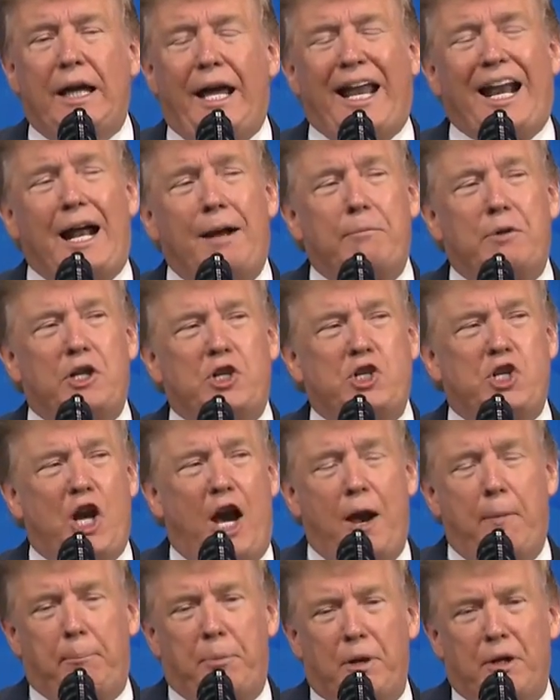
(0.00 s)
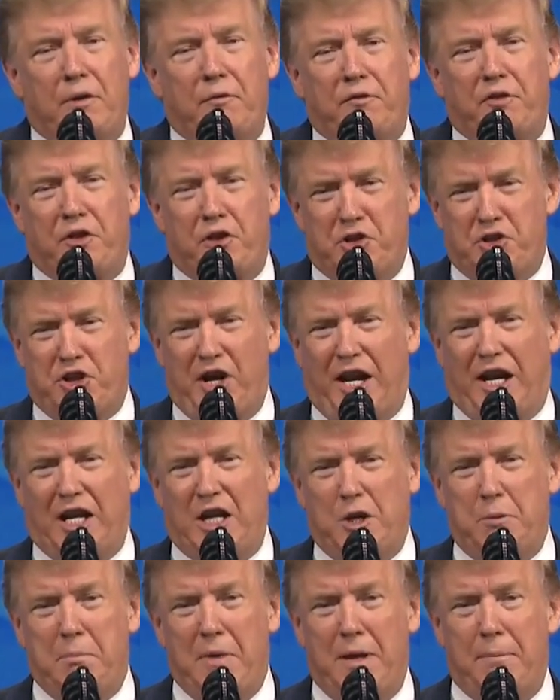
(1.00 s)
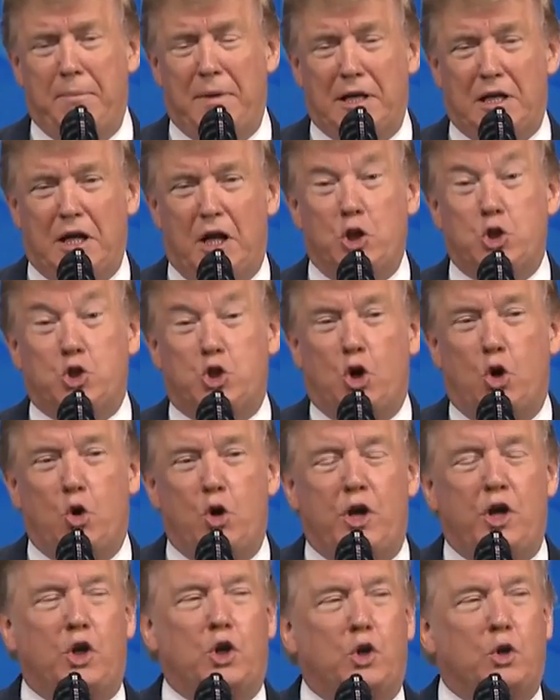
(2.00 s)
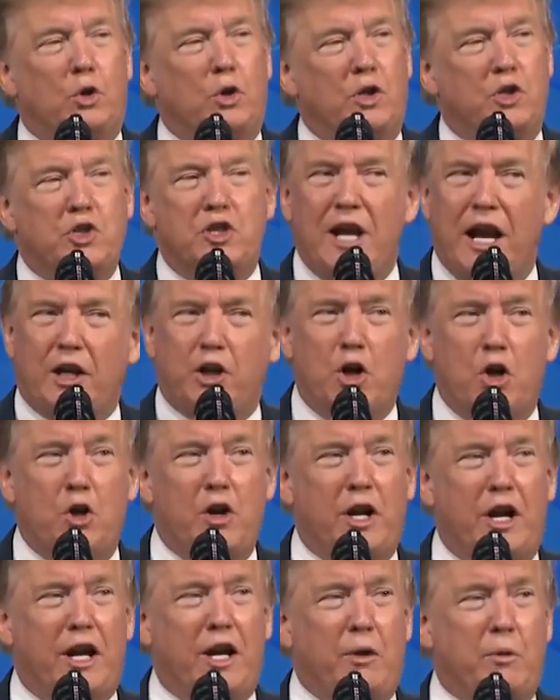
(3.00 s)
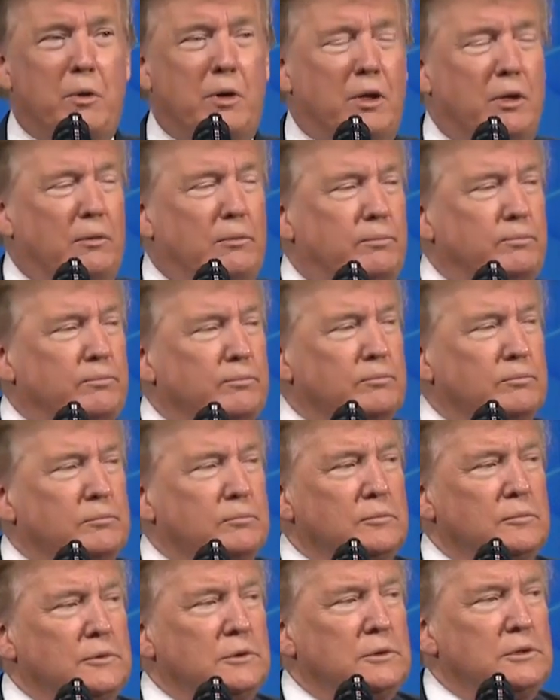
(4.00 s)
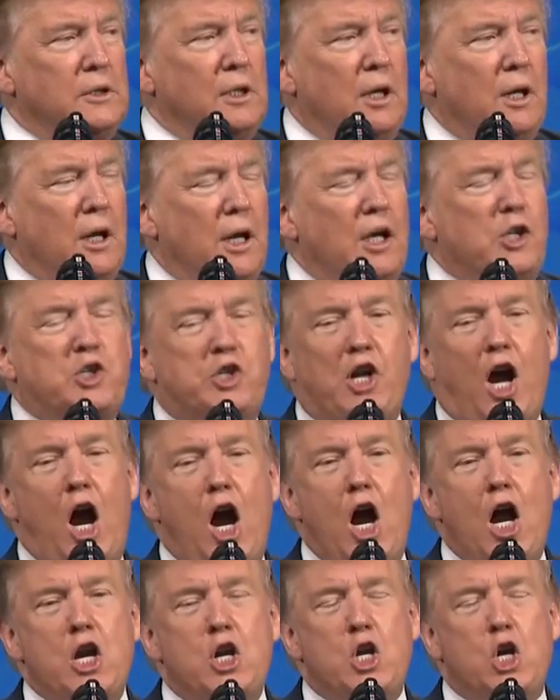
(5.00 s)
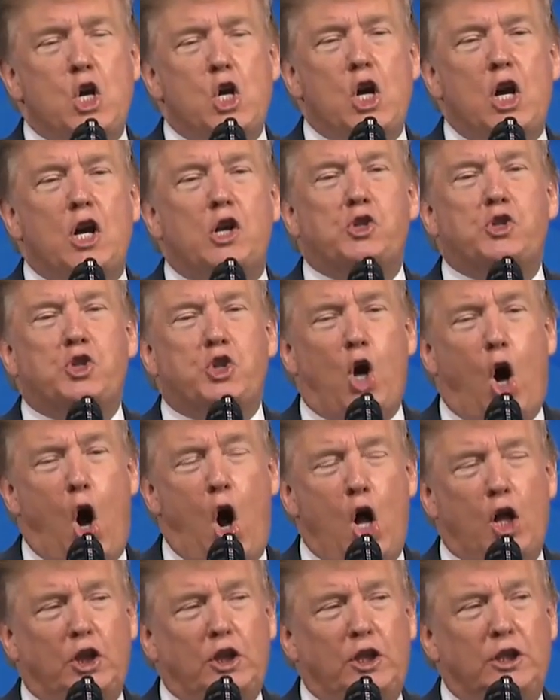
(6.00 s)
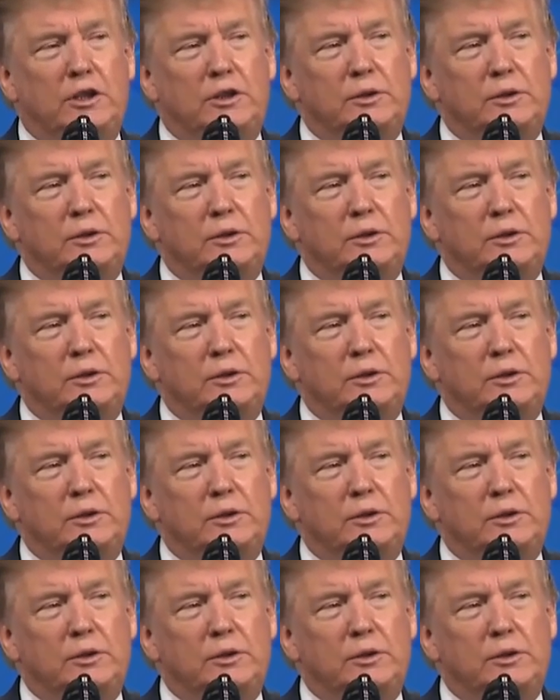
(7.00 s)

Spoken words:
And I'm a champion for the Second Amendment, and so are you. It's not going anywhere. It's under assault.